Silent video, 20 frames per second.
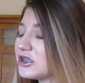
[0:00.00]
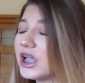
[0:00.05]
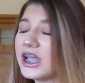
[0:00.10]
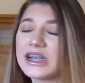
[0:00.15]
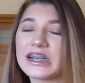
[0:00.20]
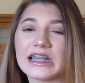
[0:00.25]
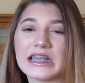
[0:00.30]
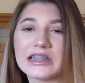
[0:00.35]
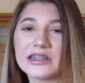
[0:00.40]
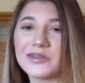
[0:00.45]

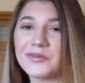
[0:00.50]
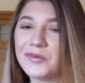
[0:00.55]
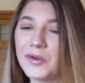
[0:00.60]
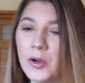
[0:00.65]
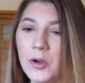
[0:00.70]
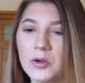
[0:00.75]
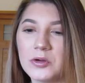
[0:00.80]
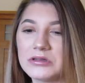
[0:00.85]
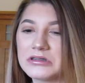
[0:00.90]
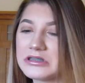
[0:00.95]
trying to hit the
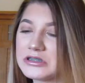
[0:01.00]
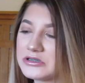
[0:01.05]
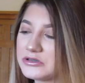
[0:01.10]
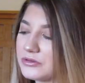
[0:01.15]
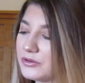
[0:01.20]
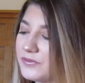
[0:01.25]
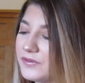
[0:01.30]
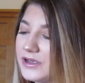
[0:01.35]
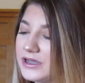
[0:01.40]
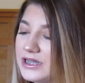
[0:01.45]
folks
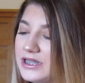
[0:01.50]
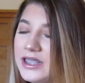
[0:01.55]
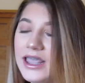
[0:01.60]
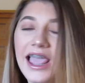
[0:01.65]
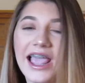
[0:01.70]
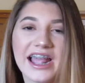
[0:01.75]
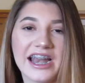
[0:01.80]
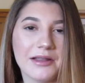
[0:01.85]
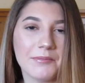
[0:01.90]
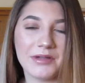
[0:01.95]
to a fucking
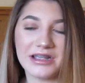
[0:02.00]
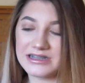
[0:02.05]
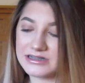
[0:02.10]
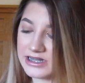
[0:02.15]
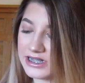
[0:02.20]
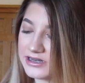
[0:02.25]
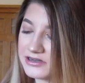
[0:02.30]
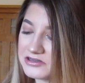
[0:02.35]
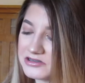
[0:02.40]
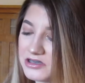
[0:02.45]
Hannah
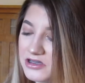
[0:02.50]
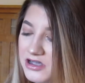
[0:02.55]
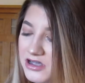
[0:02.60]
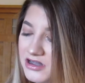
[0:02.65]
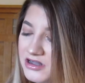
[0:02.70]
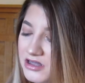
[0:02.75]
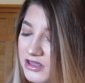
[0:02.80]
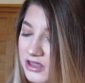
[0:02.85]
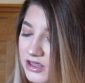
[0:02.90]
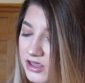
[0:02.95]
Montana
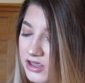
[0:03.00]
song?